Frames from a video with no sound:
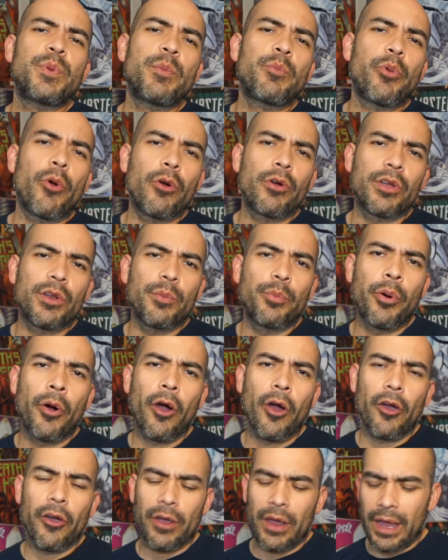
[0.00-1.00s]
been broken
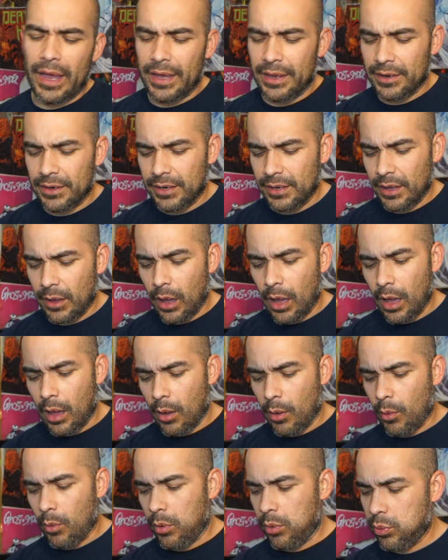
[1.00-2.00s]
apart, and
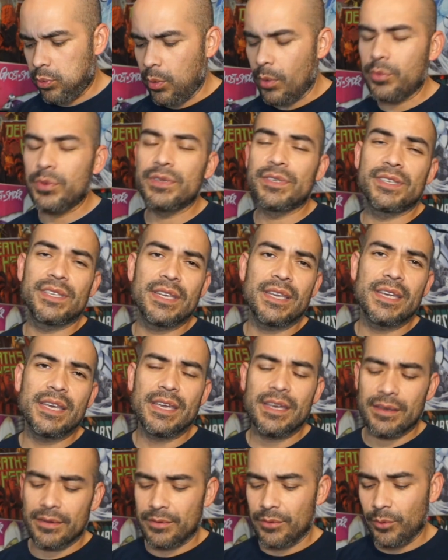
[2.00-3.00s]
what we
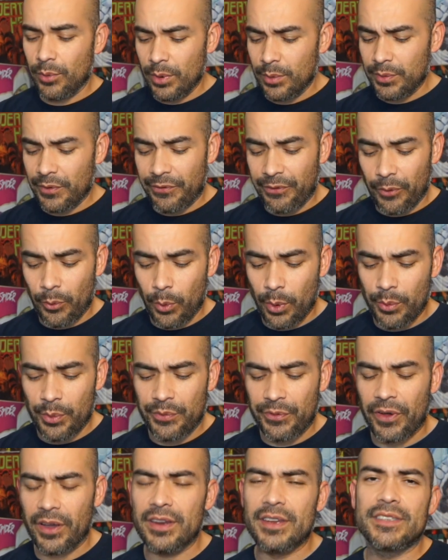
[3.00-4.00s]

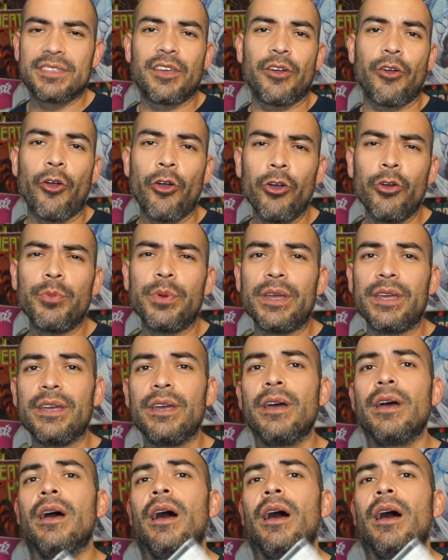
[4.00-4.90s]
find is that Herbie,